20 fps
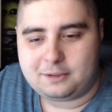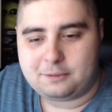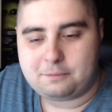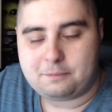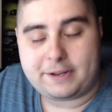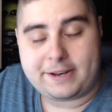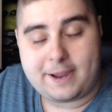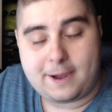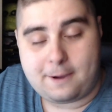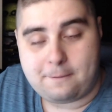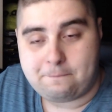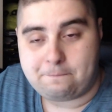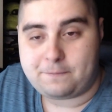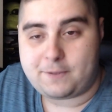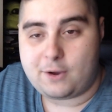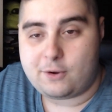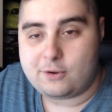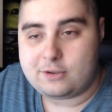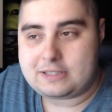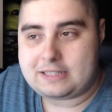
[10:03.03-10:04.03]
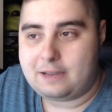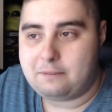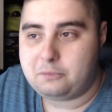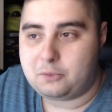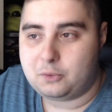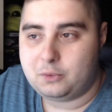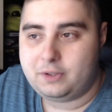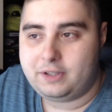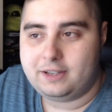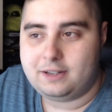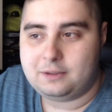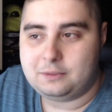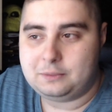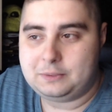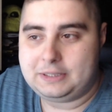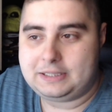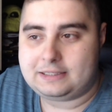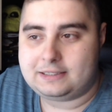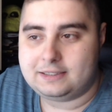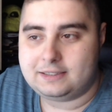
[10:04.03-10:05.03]
But yeah, now it's time to deal
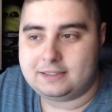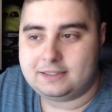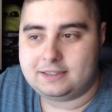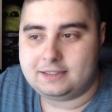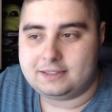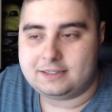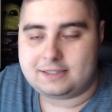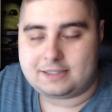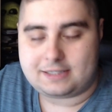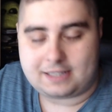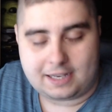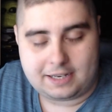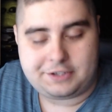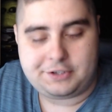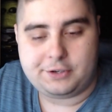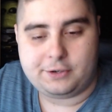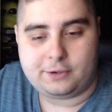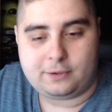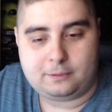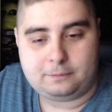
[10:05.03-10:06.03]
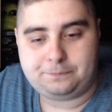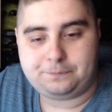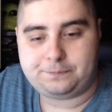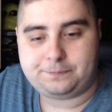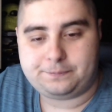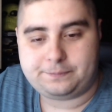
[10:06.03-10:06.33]
with Sachio,